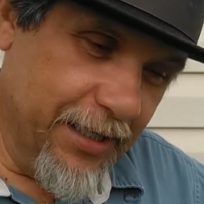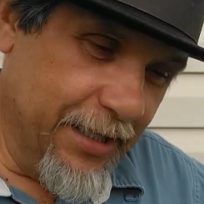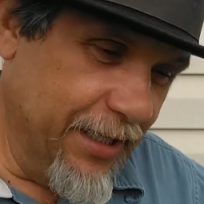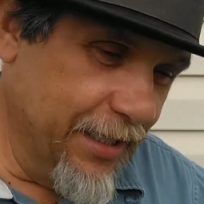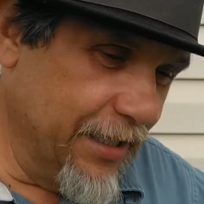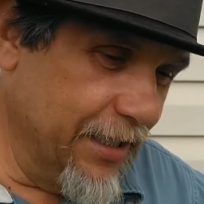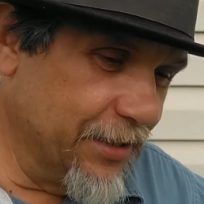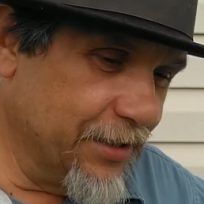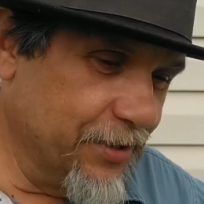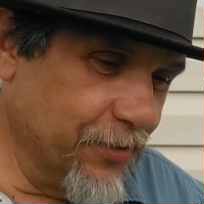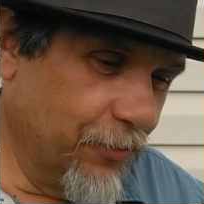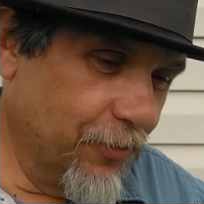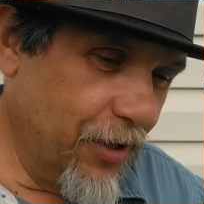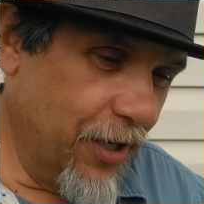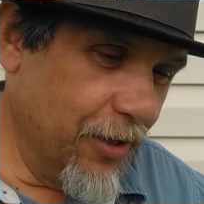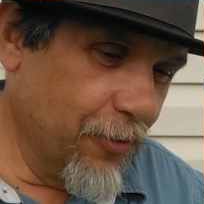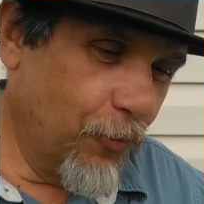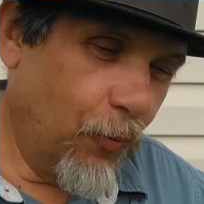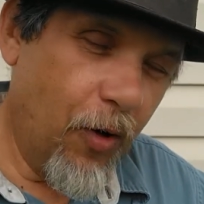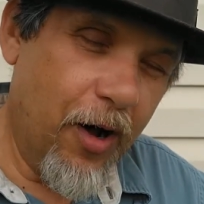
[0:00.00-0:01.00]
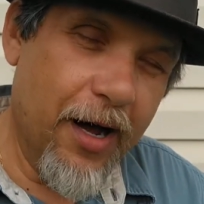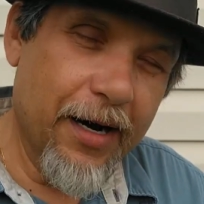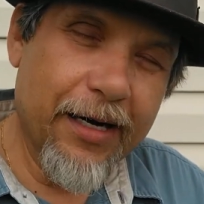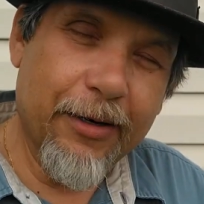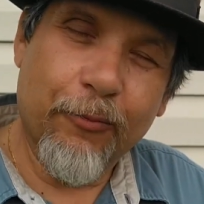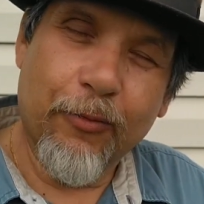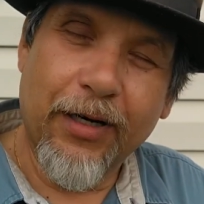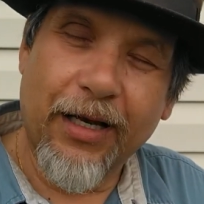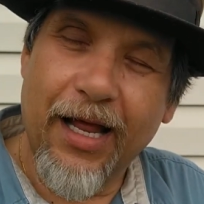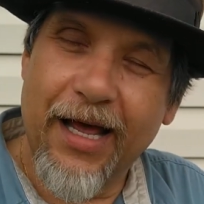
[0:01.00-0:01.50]
needed to unwind
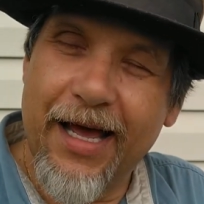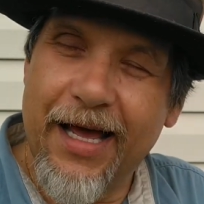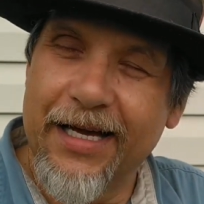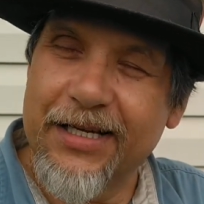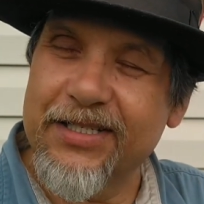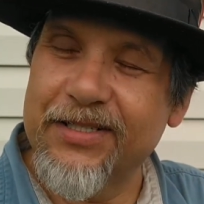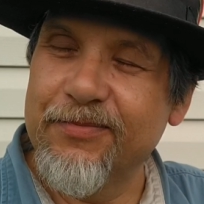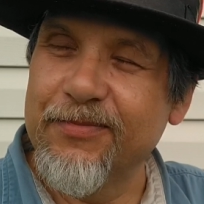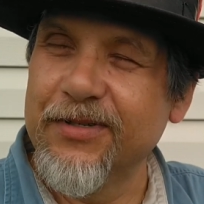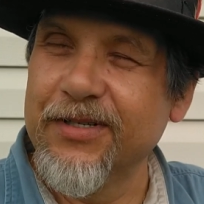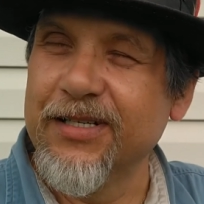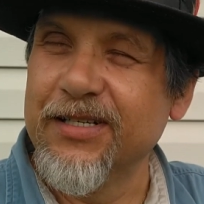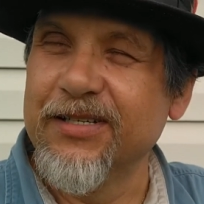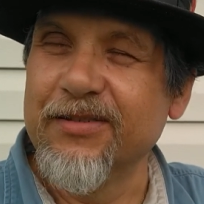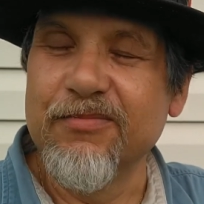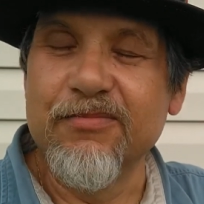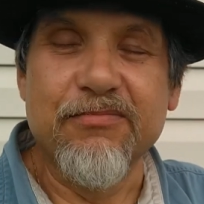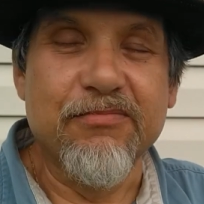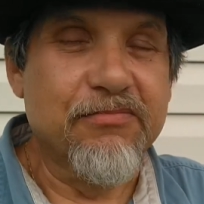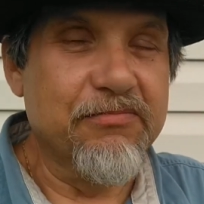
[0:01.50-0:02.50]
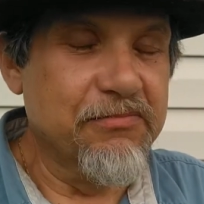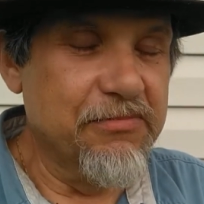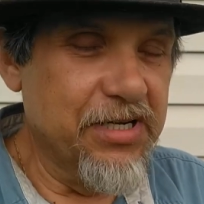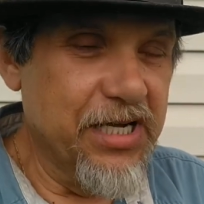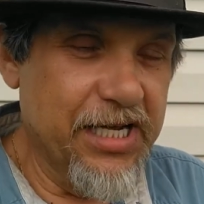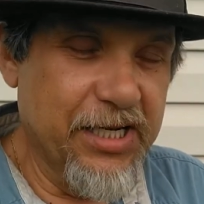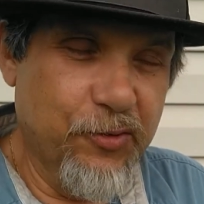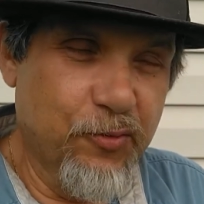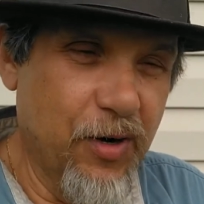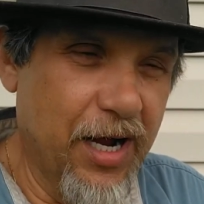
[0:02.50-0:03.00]
and relax,
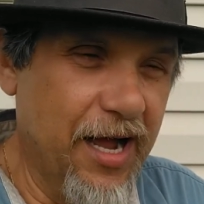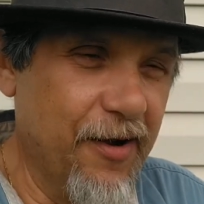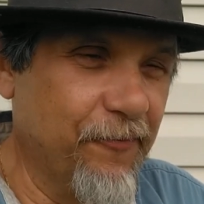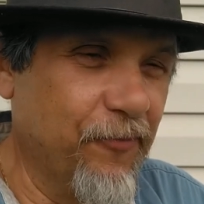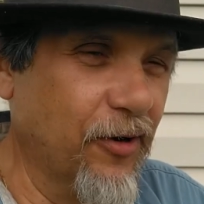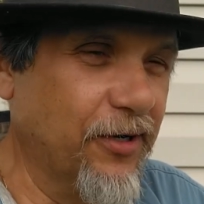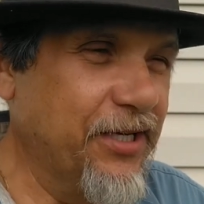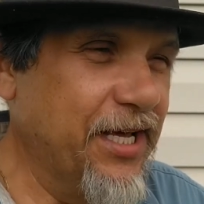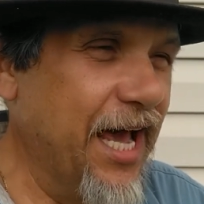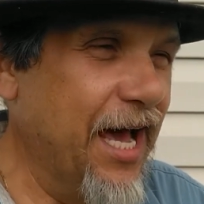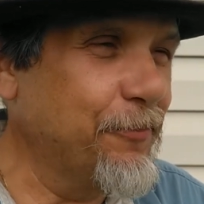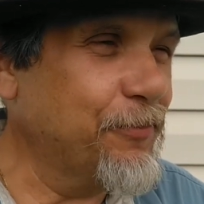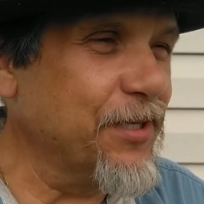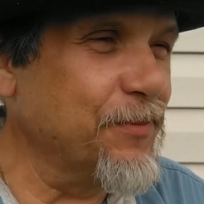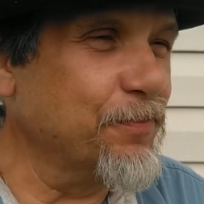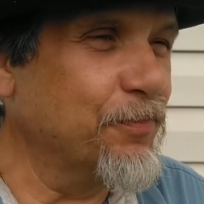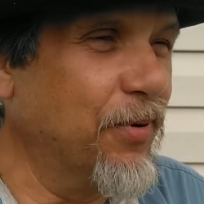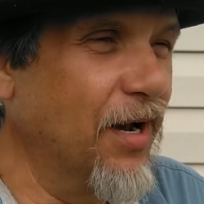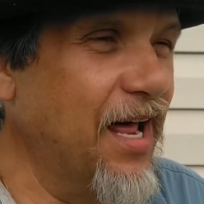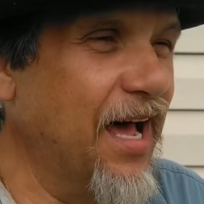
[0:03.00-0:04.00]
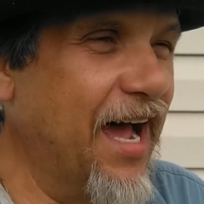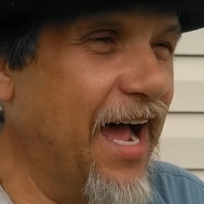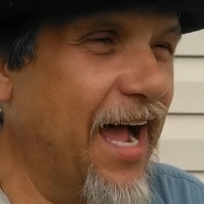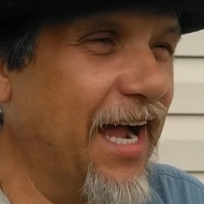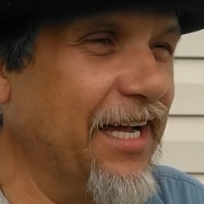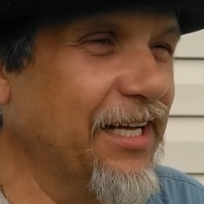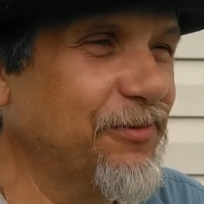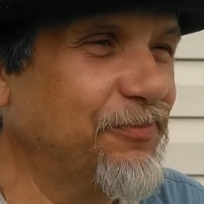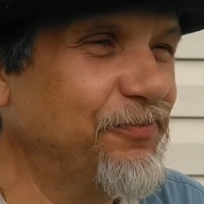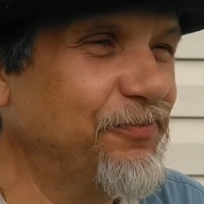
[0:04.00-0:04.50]
he'd grab for Captain Black.